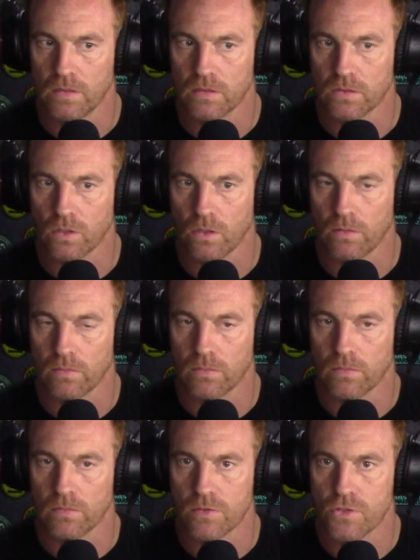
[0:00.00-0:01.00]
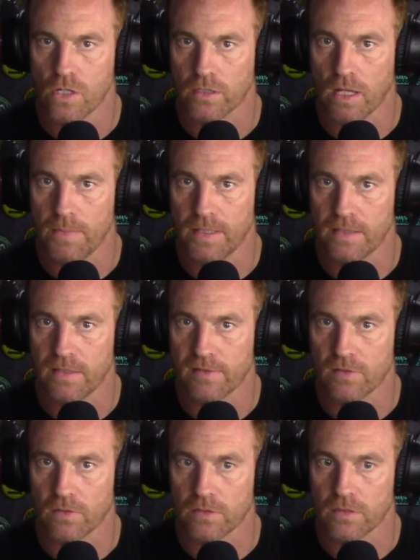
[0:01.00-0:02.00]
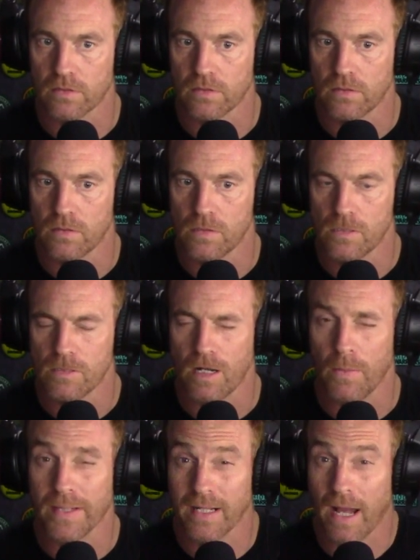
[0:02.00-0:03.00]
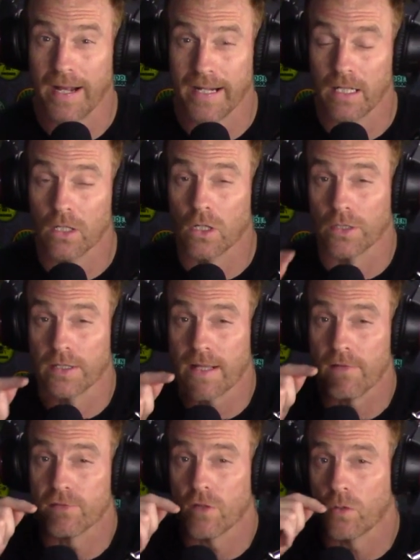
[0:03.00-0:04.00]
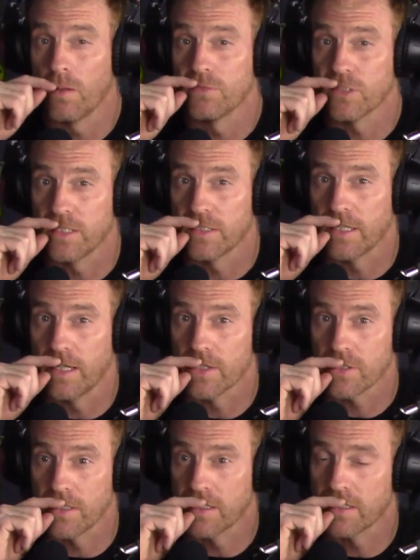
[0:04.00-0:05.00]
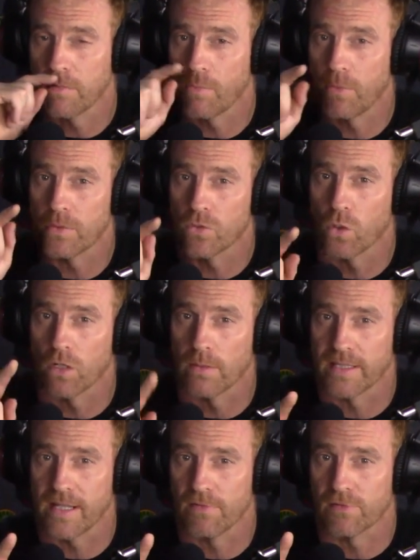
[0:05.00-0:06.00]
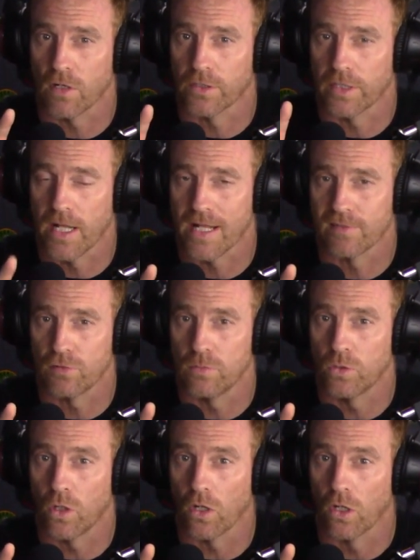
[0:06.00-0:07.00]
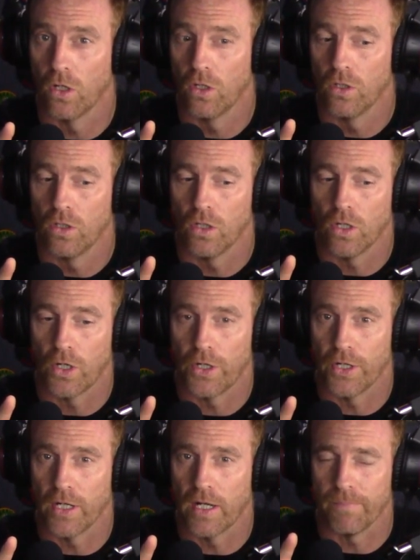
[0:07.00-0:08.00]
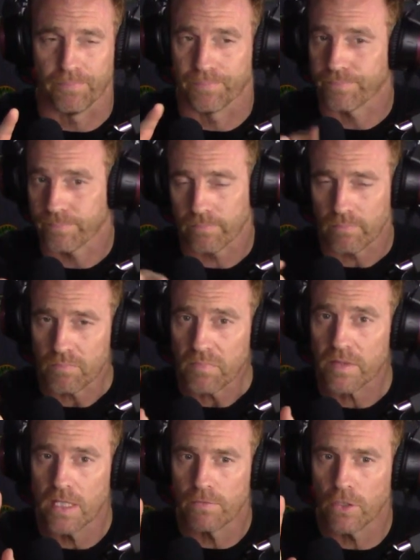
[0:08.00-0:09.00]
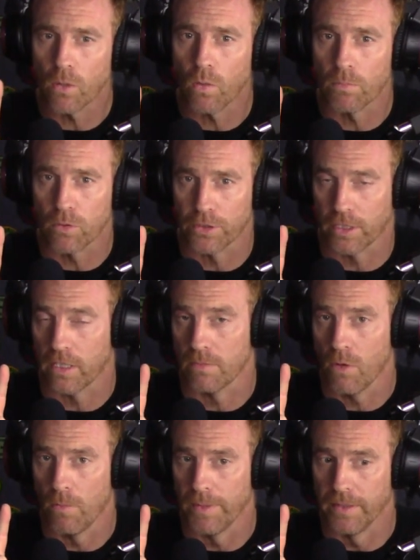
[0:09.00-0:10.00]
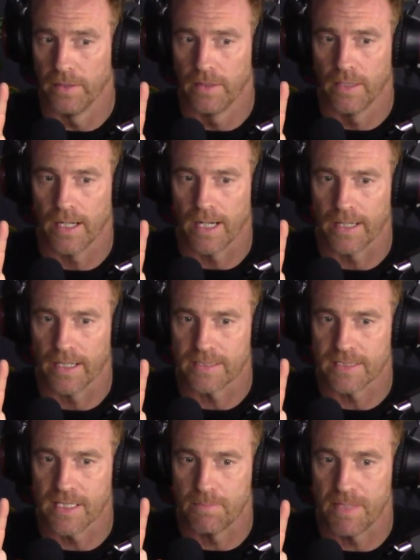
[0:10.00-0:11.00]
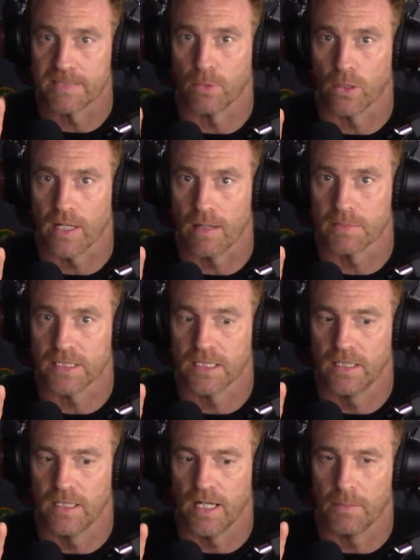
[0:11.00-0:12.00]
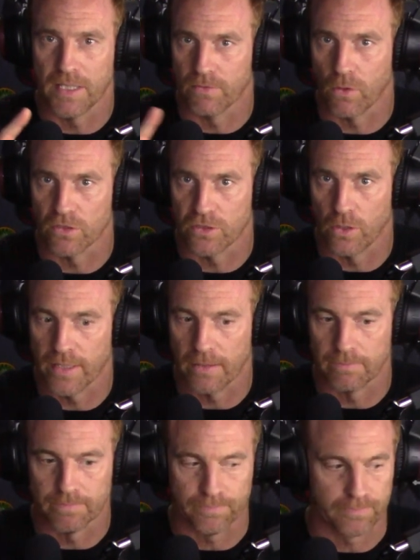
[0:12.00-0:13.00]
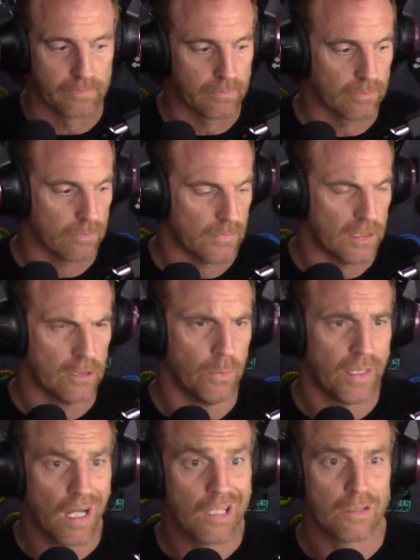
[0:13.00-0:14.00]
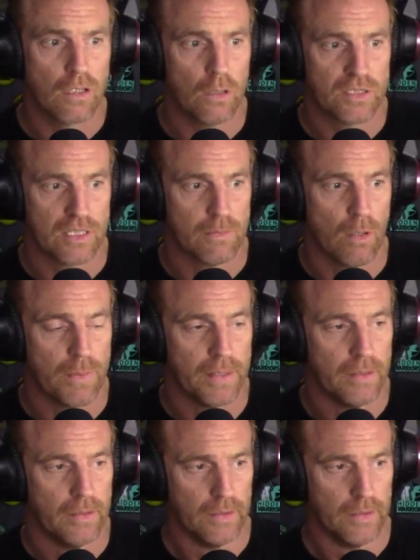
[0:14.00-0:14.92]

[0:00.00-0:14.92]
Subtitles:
So, chuck them in the Discord. I had a look on the DevSock website today, actually. Because I remember we were talking about DevSock on the last Zoom call. And they've only got one product at the moment. And that's their baseball caps. I bet they're all sold out. We can't do those at the moment.